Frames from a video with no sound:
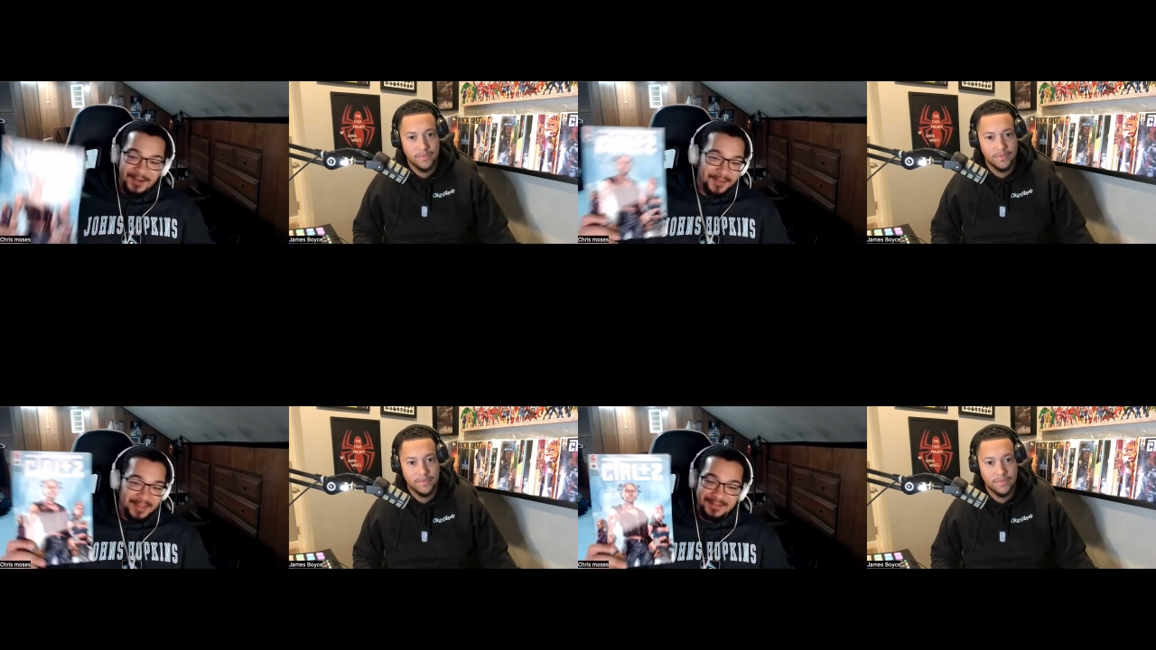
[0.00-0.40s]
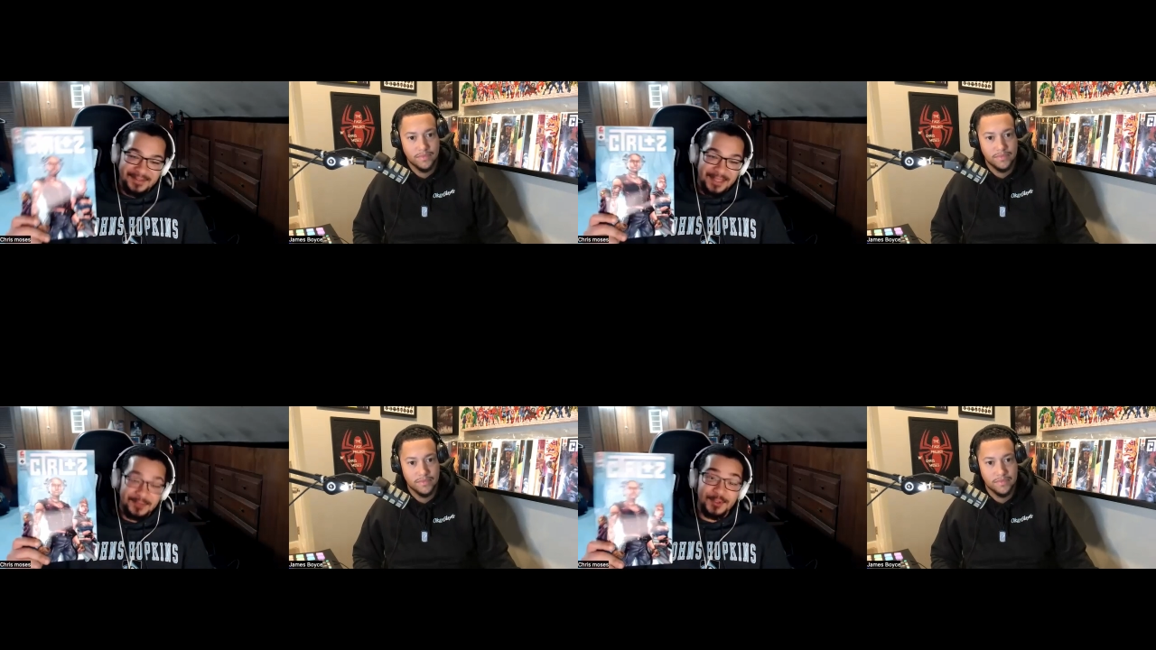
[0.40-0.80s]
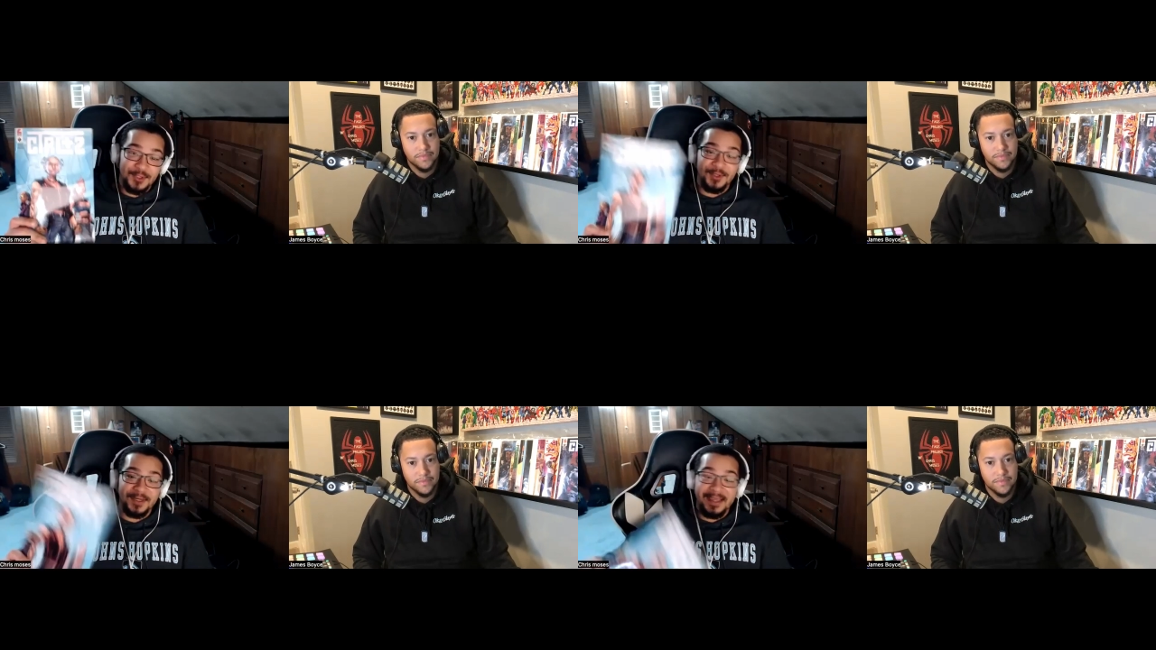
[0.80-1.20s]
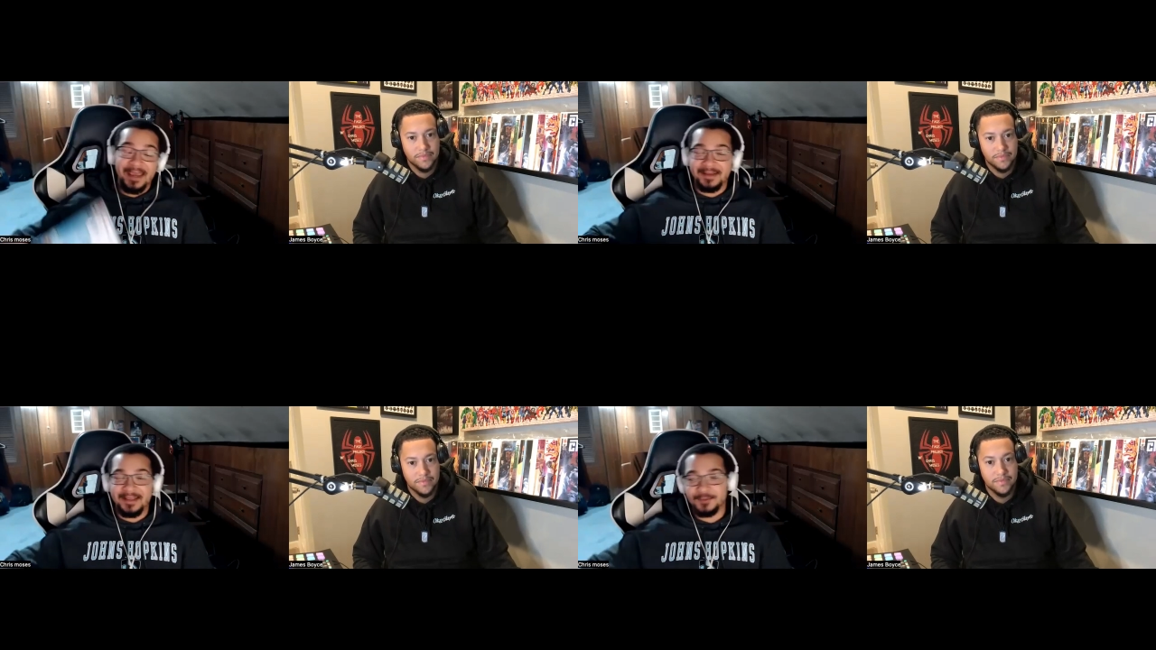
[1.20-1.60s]
Speaker 1: that's that's what you're going to get
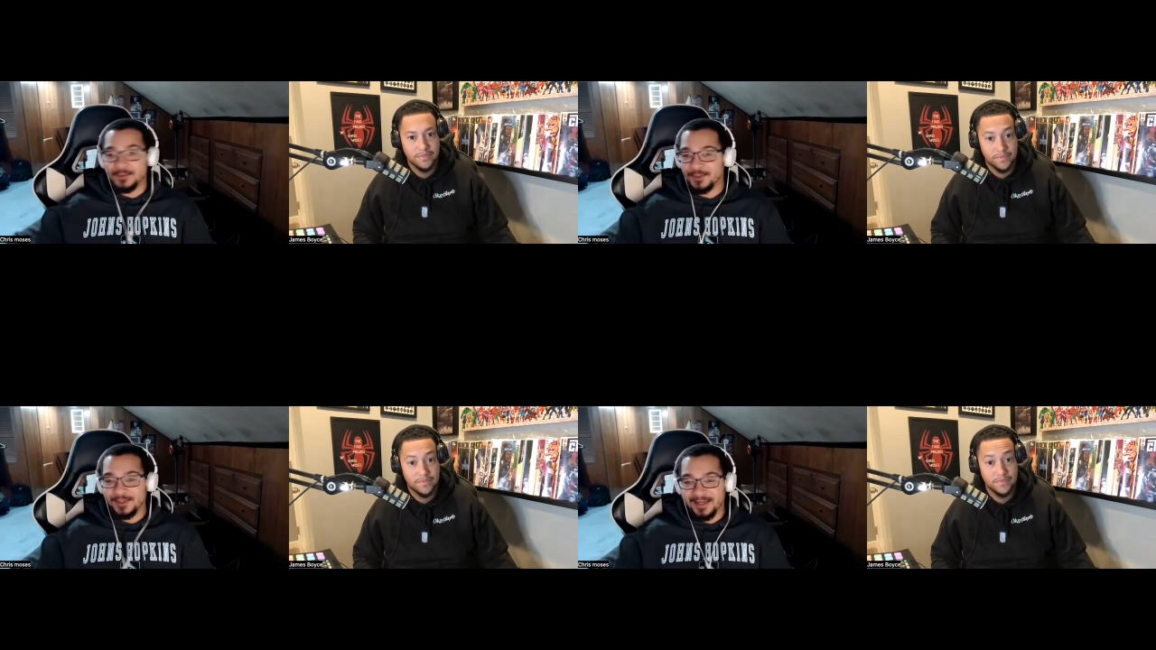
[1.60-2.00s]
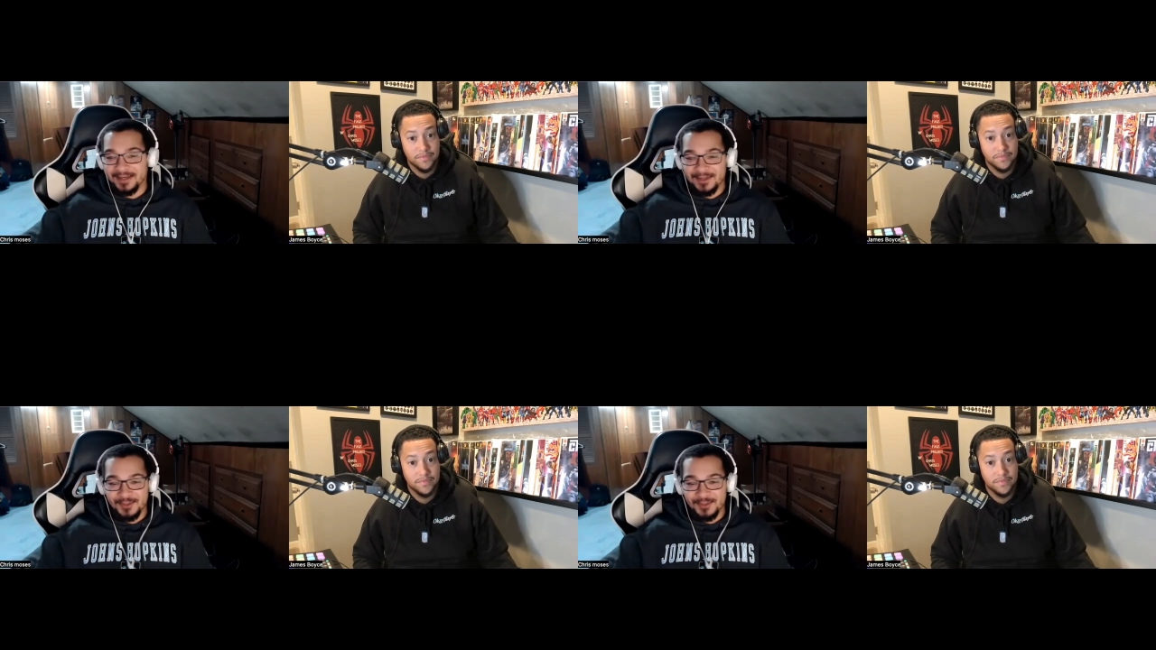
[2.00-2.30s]
and that's what you're going to get in issue